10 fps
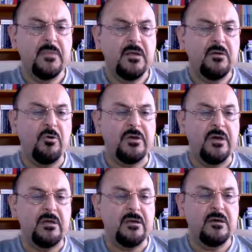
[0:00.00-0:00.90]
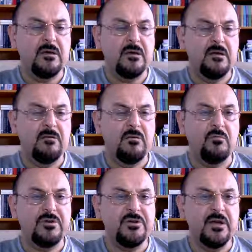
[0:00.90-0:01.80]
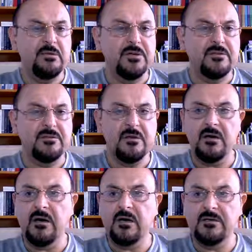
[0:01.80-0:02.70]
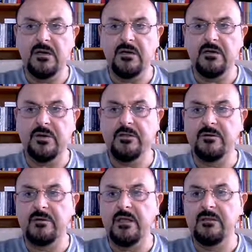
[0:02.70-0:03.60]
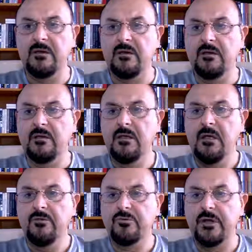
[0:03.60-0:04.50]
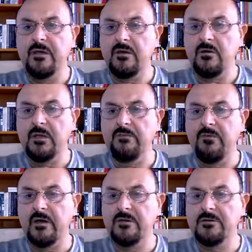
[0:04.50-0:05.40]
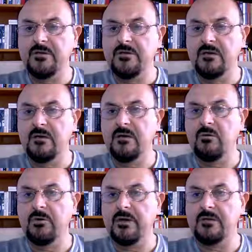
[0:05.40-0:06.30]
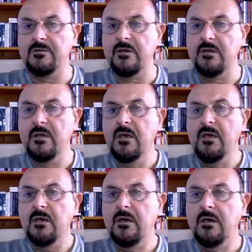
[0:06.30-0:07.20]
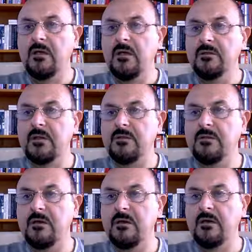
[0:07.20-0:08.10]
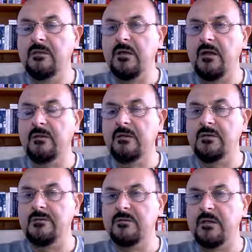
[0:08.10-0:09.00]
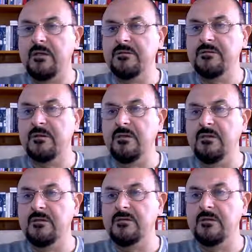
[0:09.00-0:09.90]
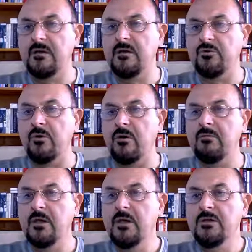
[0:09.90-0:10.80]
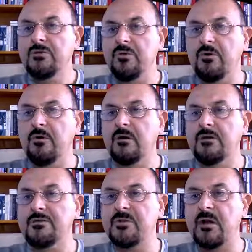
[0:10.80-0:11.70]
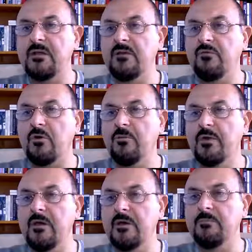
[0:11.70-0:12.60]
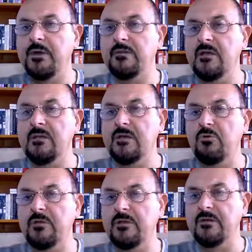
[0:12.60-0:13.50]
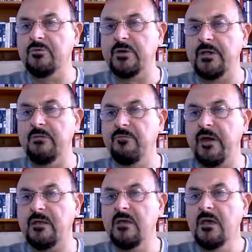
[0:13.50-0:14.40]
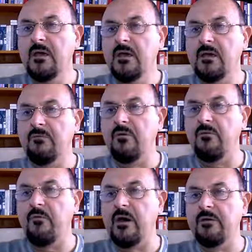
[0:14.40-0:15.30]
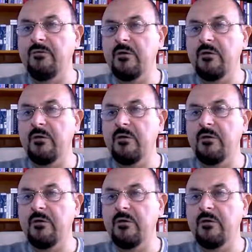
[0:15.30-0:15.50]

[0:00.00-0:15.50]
Okay, which elements are greater than 3? In fact, just we can see not there doesn't exist in this row. So starting from here, but not including 3. In fact, 4, 5,